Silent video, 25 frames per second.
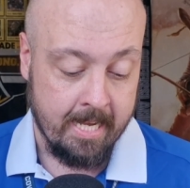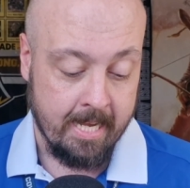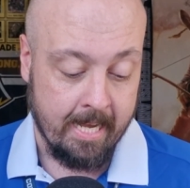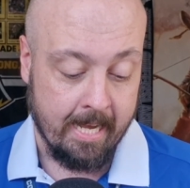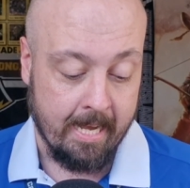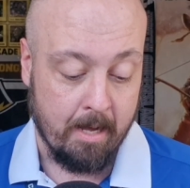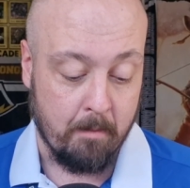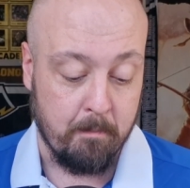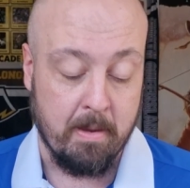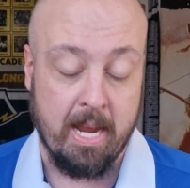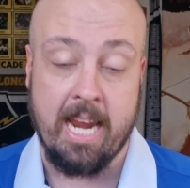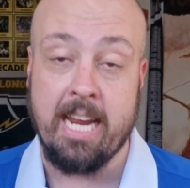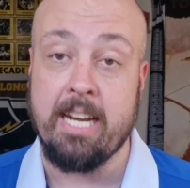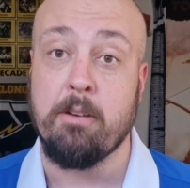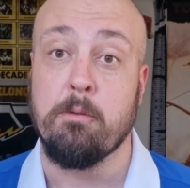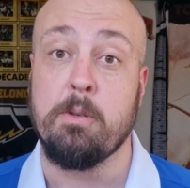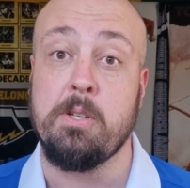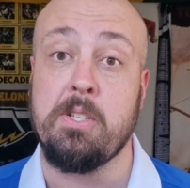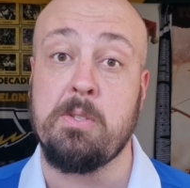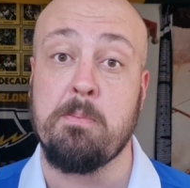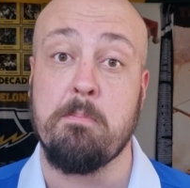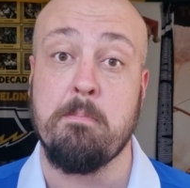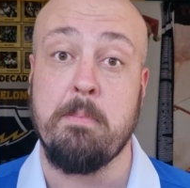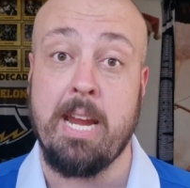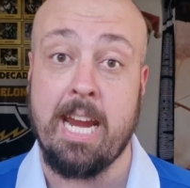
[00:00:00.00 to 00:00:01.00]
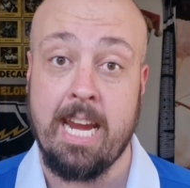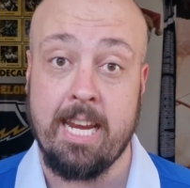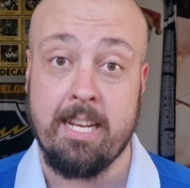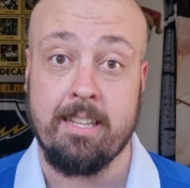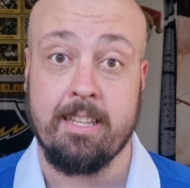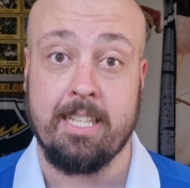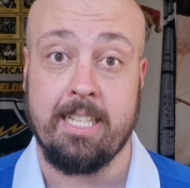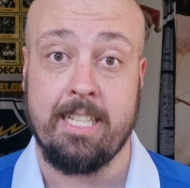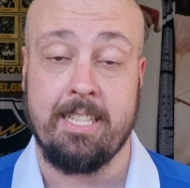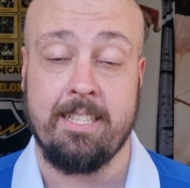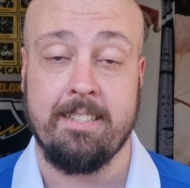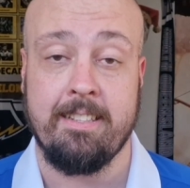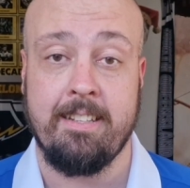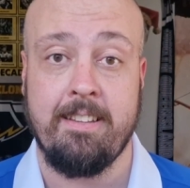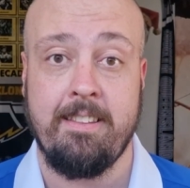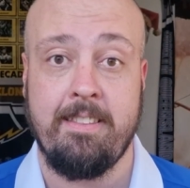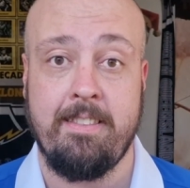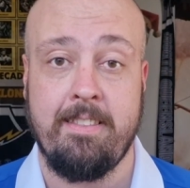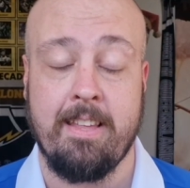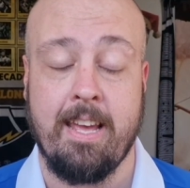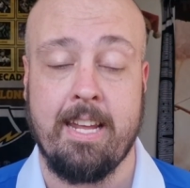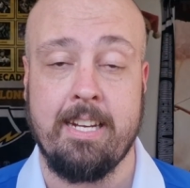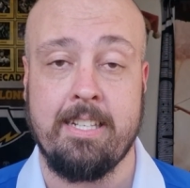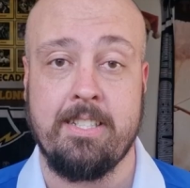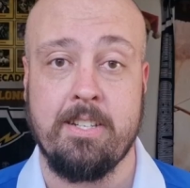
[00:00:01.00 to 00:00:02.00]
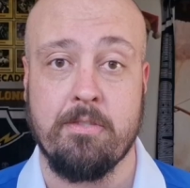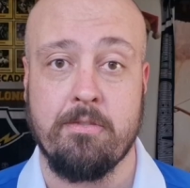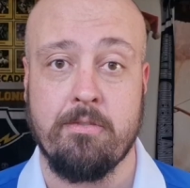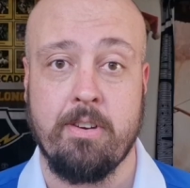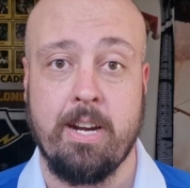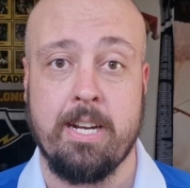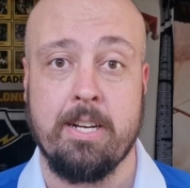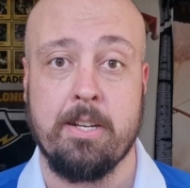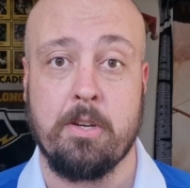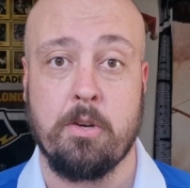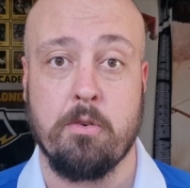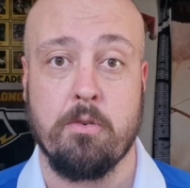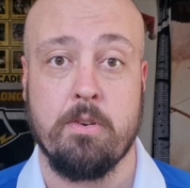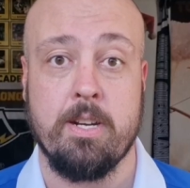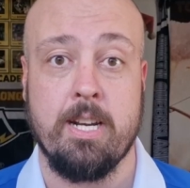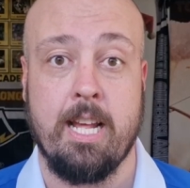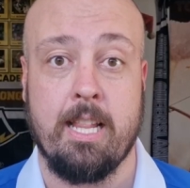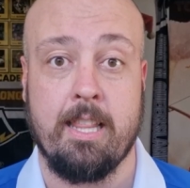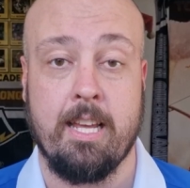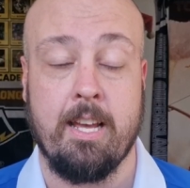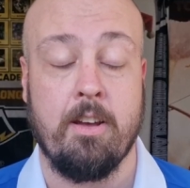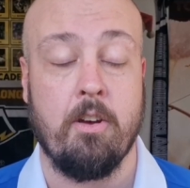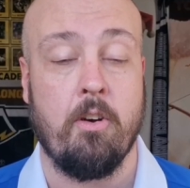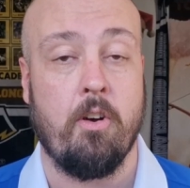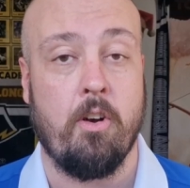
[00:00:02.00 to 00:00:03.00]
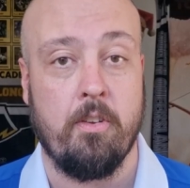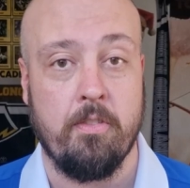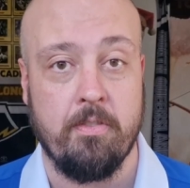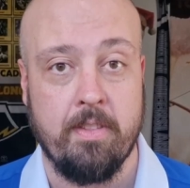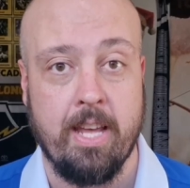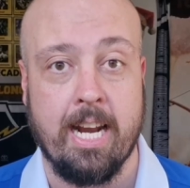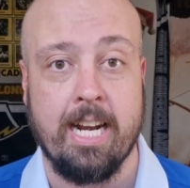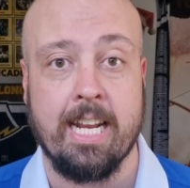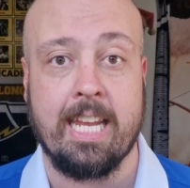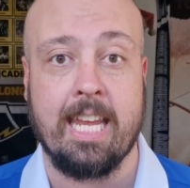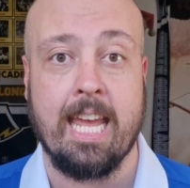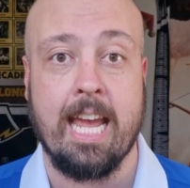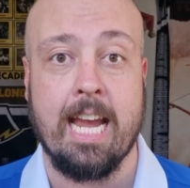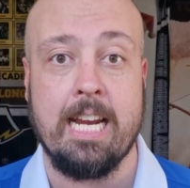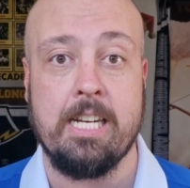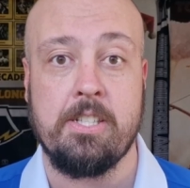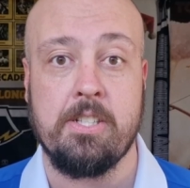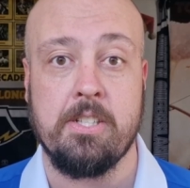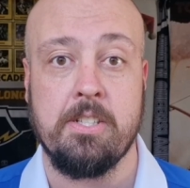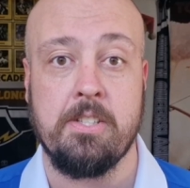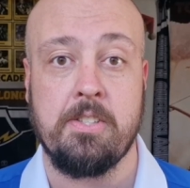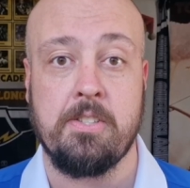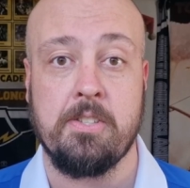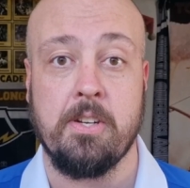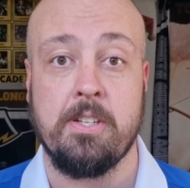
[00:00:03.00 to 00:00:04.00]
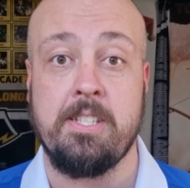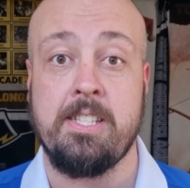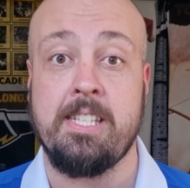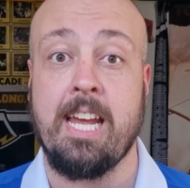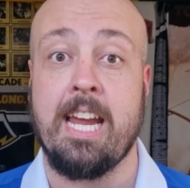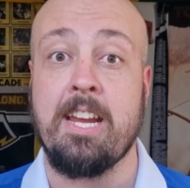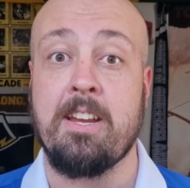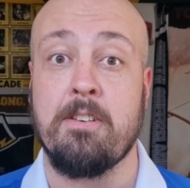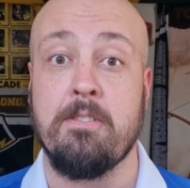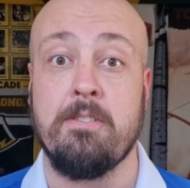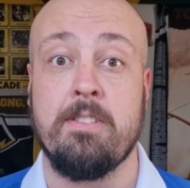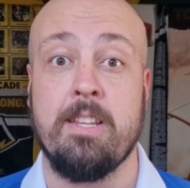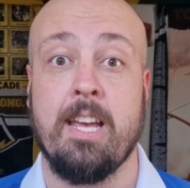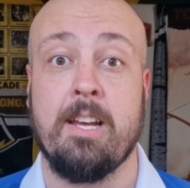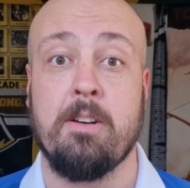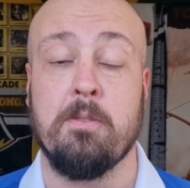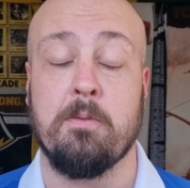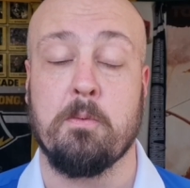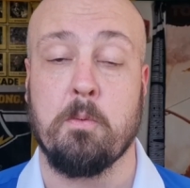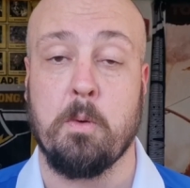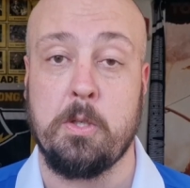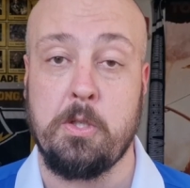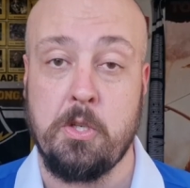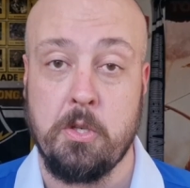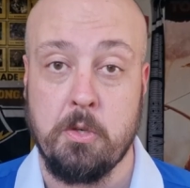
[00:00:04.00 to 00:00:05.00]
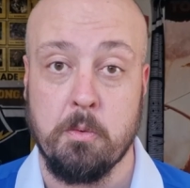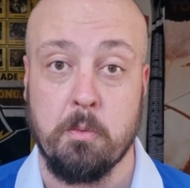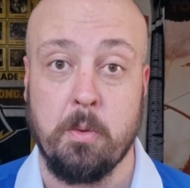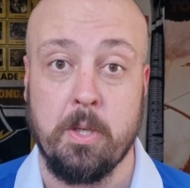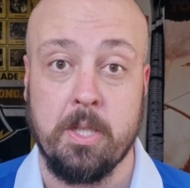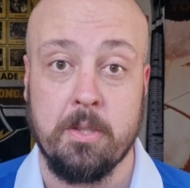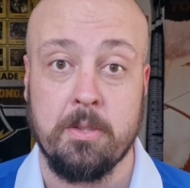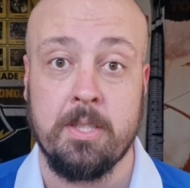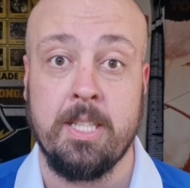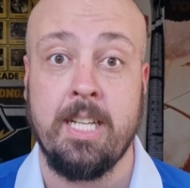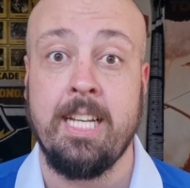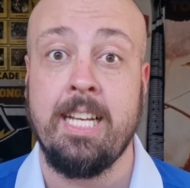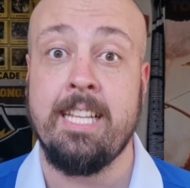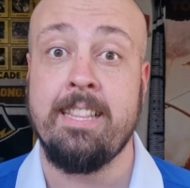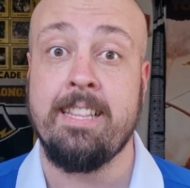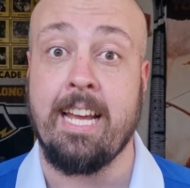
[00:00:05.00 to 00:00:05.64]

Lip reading: and it was Manly that defeated Cronulla on that occasion. So take of that of what you will.